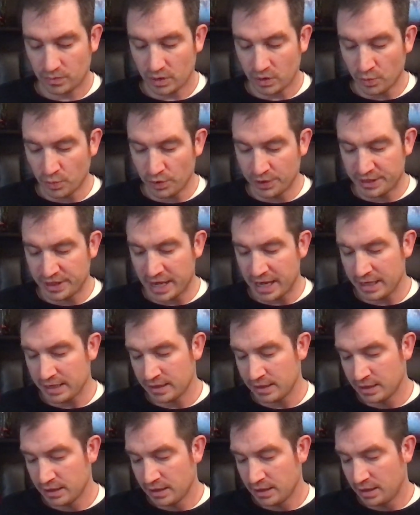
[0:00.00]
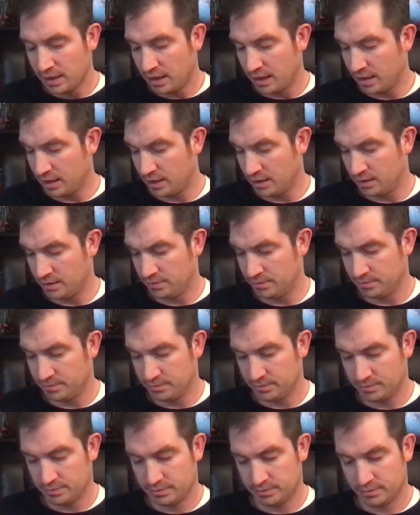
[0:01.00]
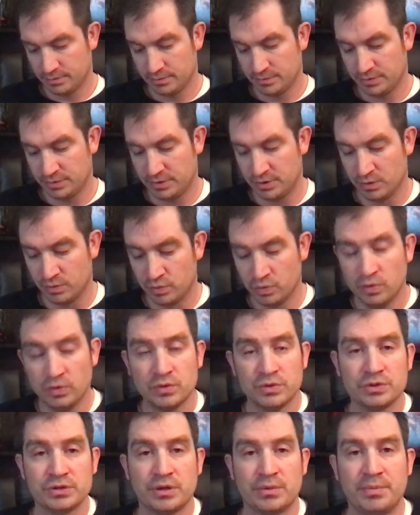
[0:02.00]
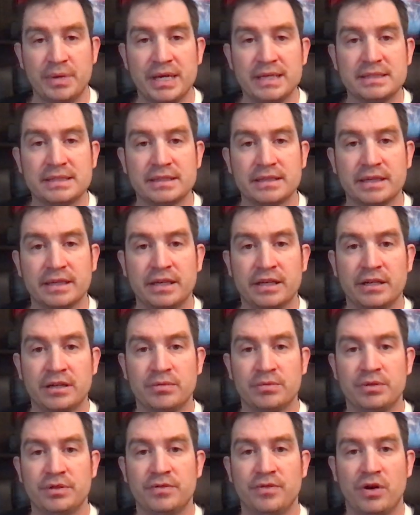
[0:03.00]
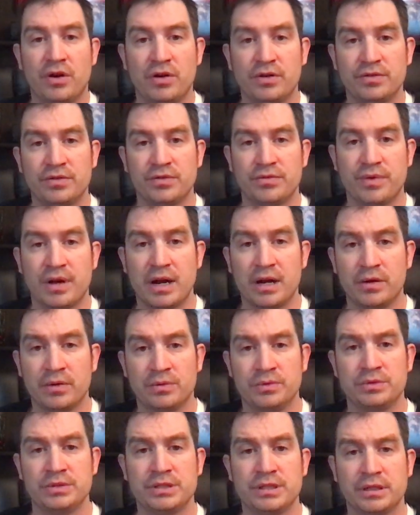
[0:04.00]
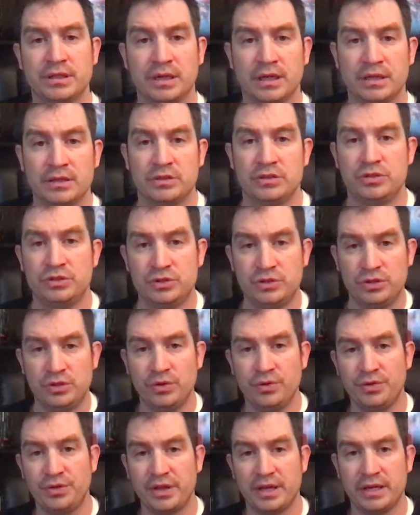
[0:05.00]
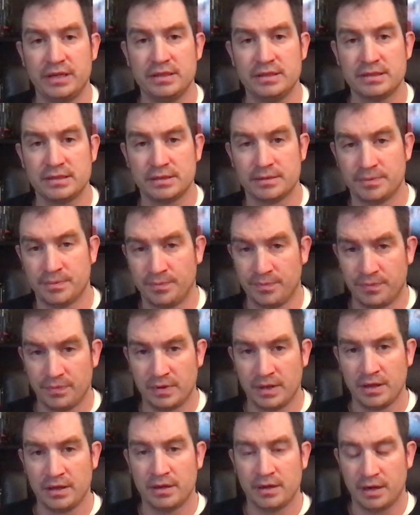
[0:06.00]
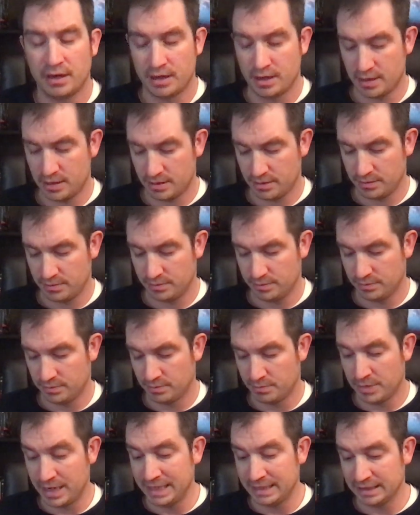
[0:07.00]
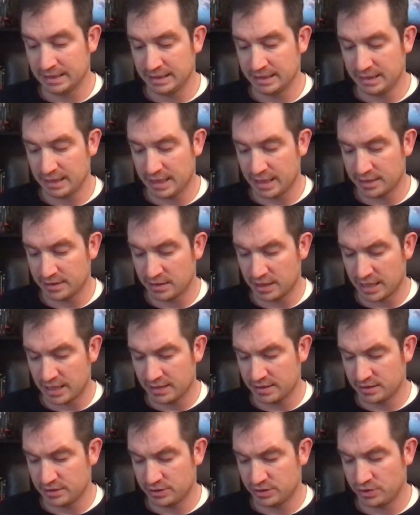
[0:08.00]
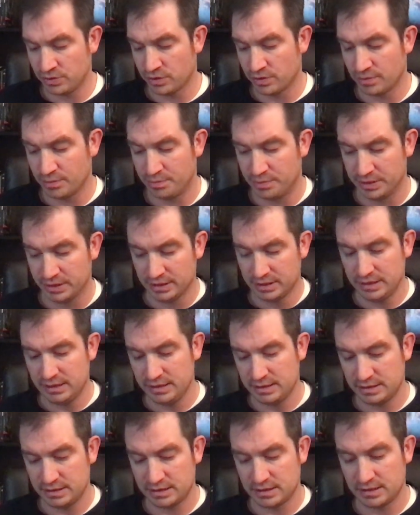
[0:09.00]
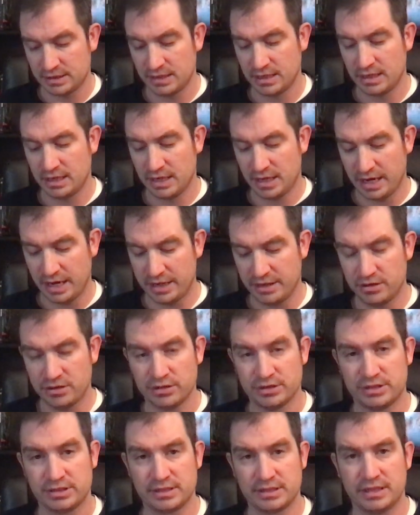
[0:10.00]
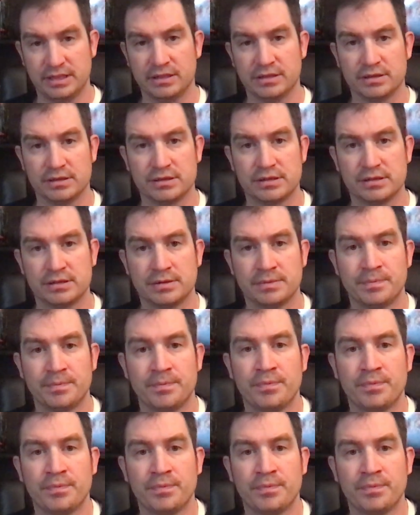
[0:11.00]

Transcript: with that, the rules are basically going to revolve around two things mainly, and that is your abilities and your skills.